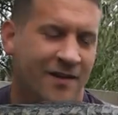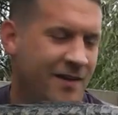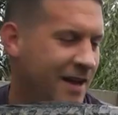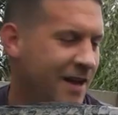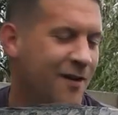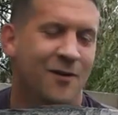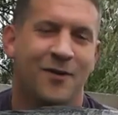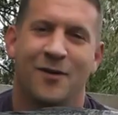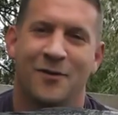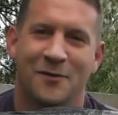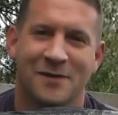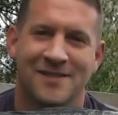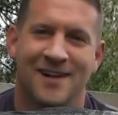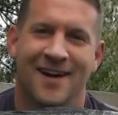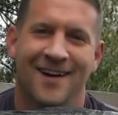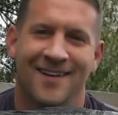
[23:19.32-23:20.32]
How cool
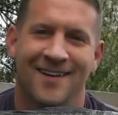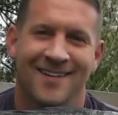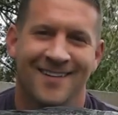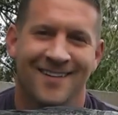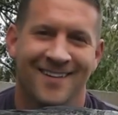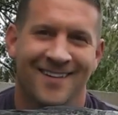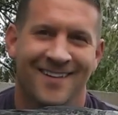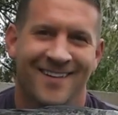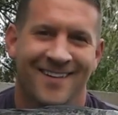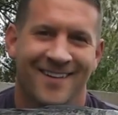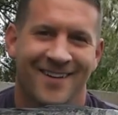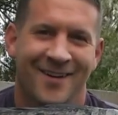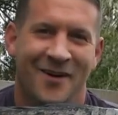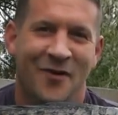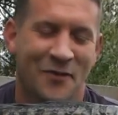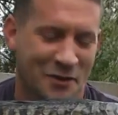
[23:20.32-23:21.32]
is that?
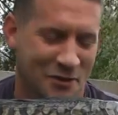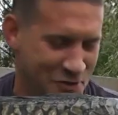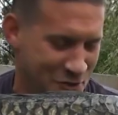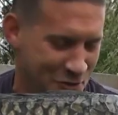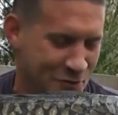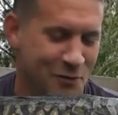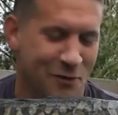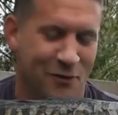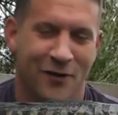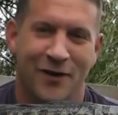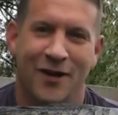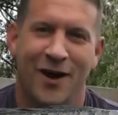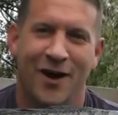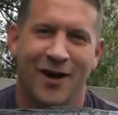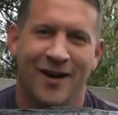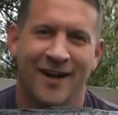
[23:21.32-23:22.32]
On the tuna and
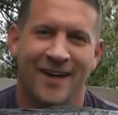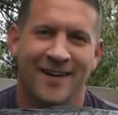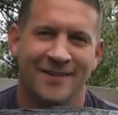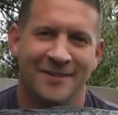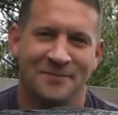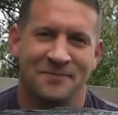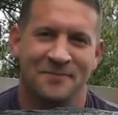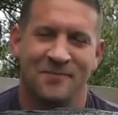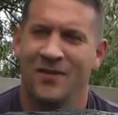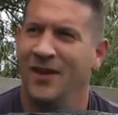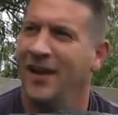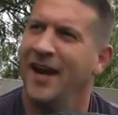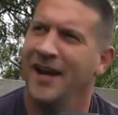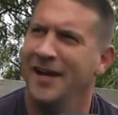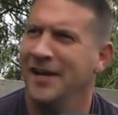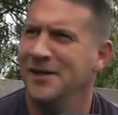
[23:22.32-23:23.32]
garlic. You
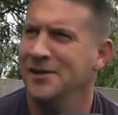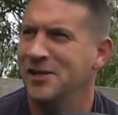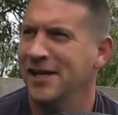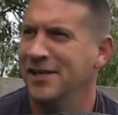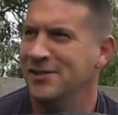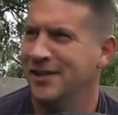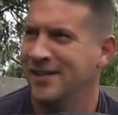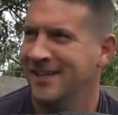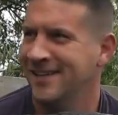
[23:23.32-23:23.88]
getting in, Ginge?